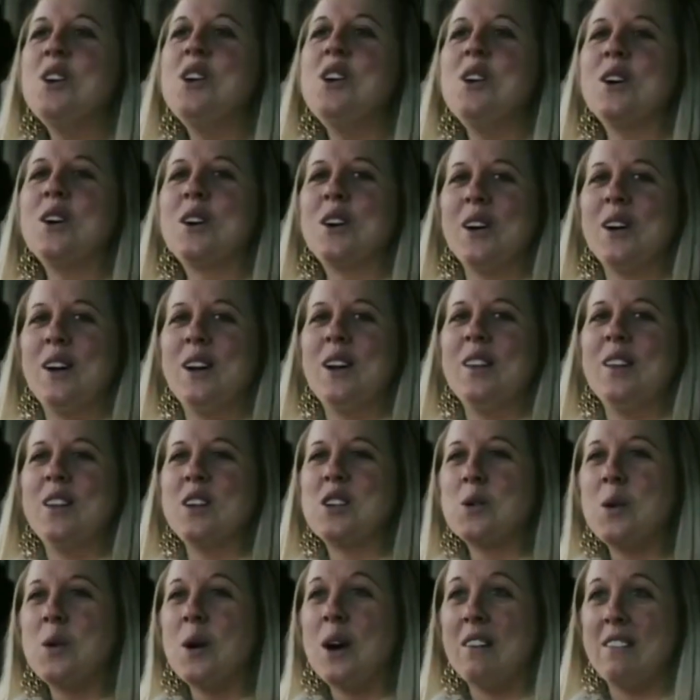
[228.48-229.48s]
fans there,
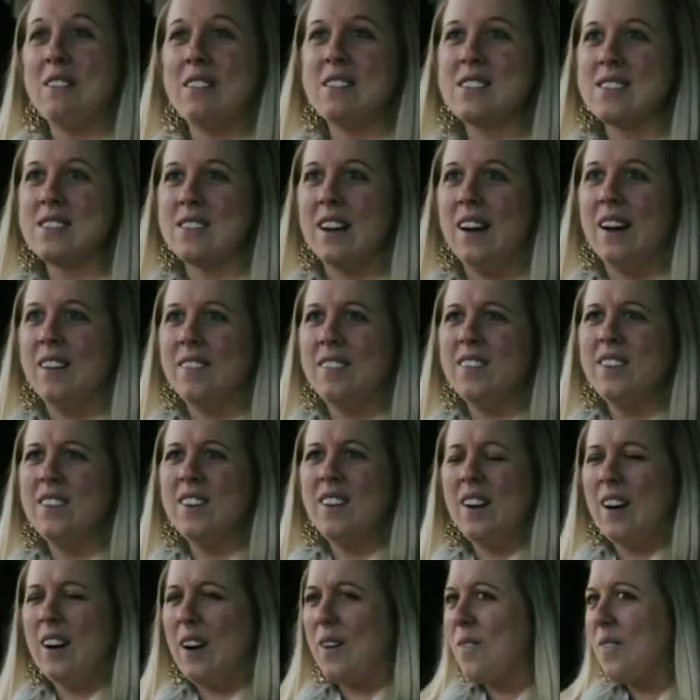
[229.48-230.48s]
but there's always a pocket
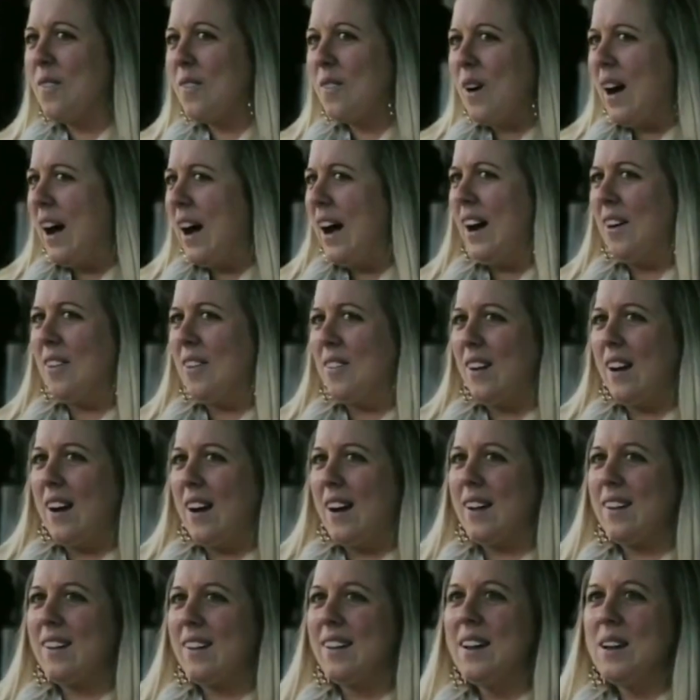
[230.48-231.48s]
of Brazilians.
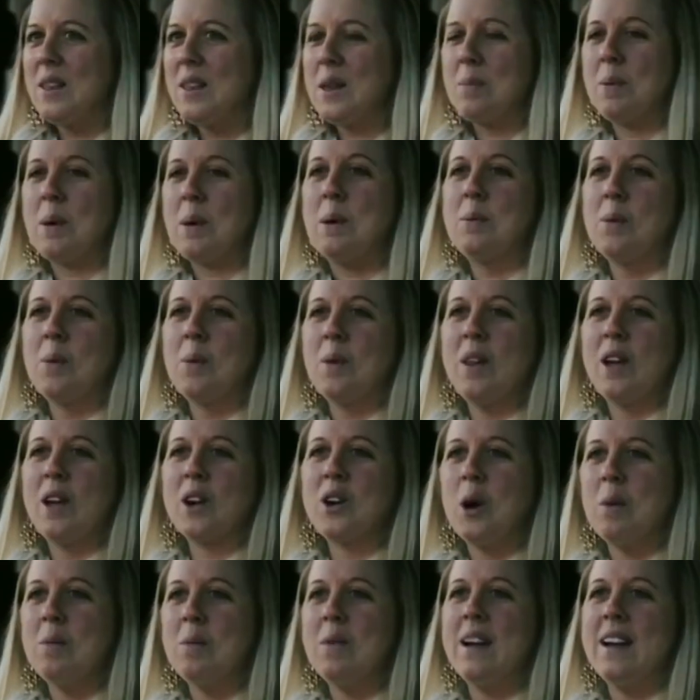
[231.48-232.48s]
And uh, mm. we're really
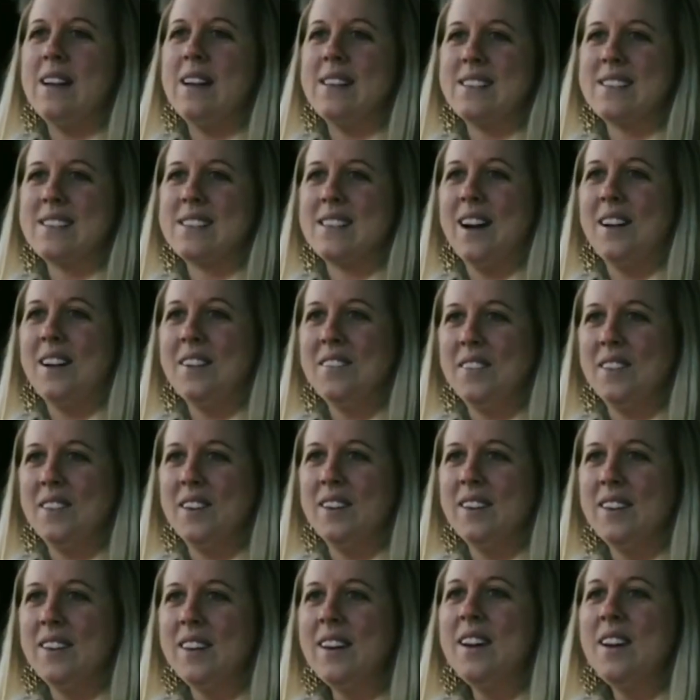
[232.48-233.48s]
proud of that route, and
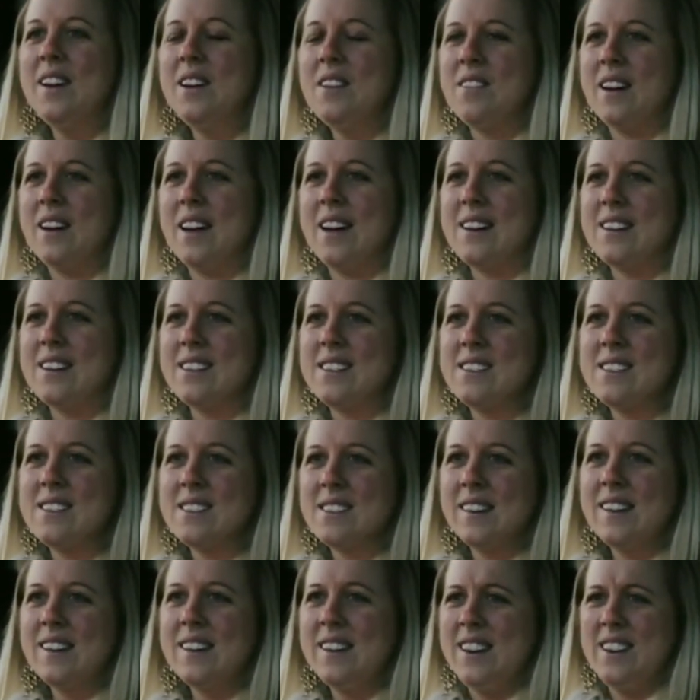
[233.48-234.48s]
we're, we're proud of that
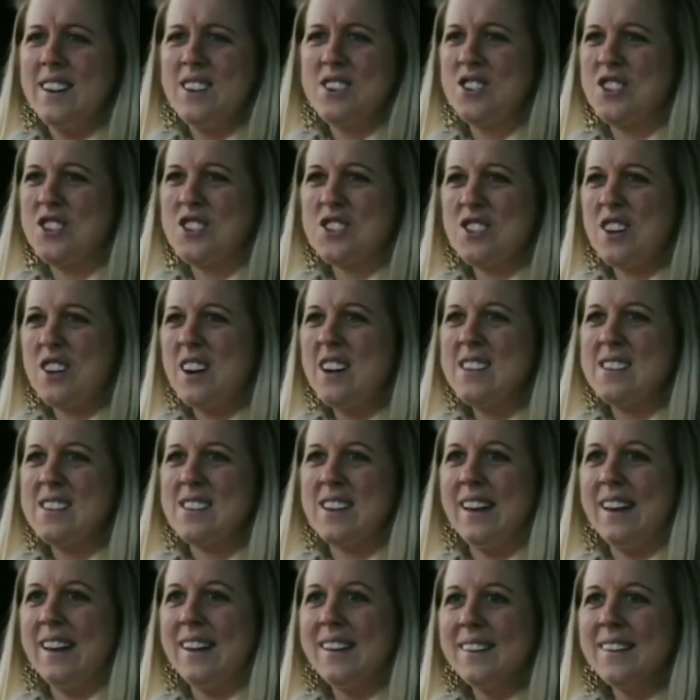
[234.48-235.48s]
connection and
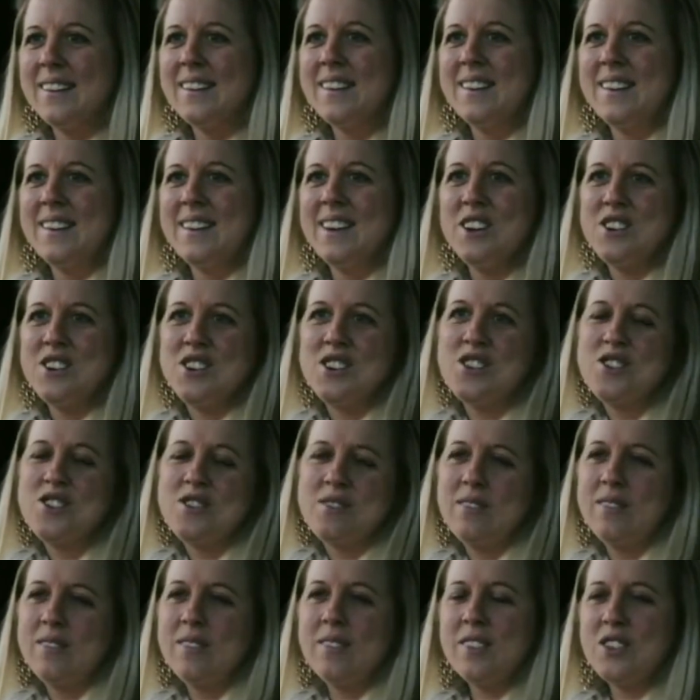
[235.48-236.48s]
it's, it's an
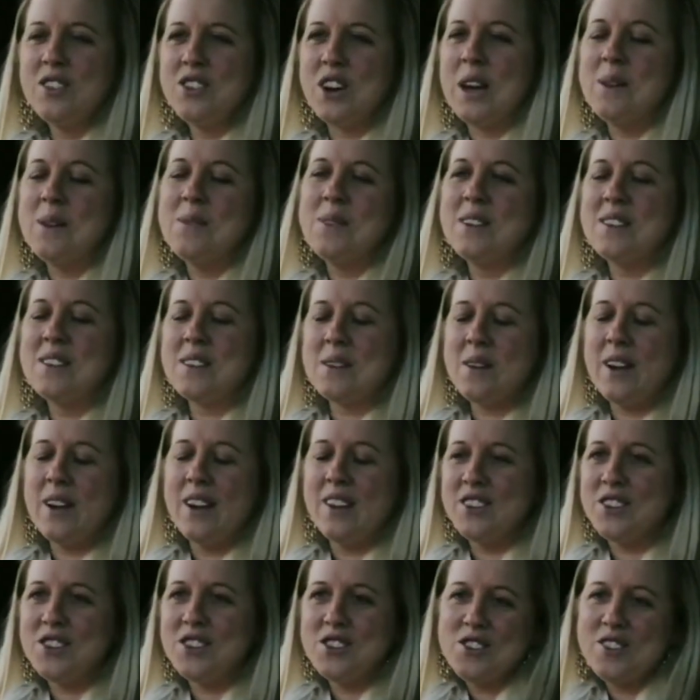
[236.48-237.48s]
amazing sort of
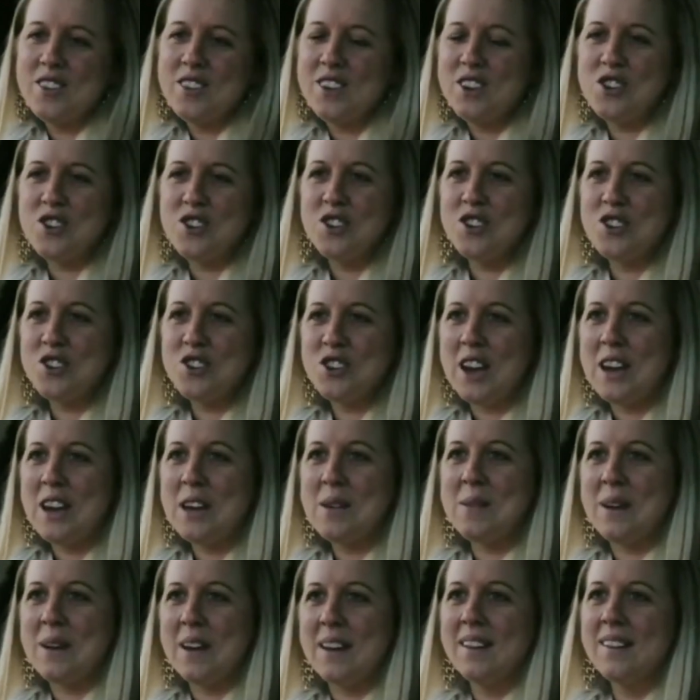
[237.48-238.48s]
little gem that the,
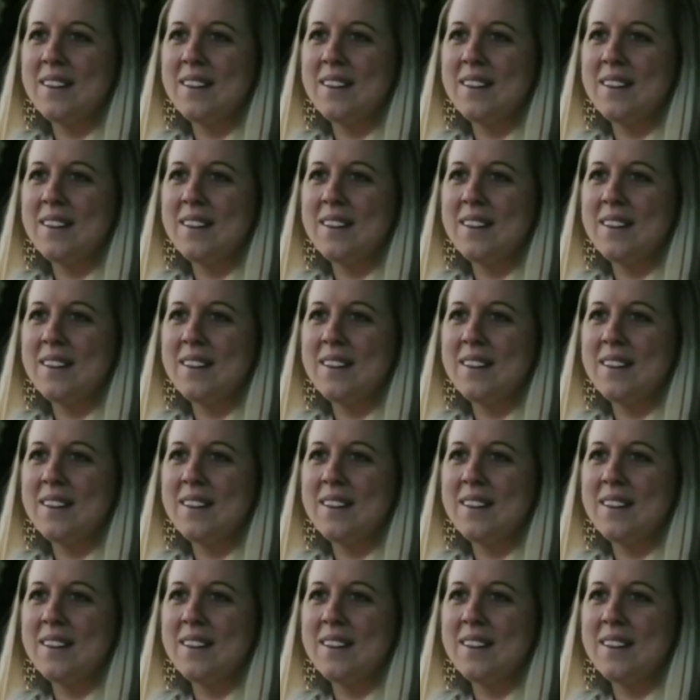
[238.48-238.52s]
the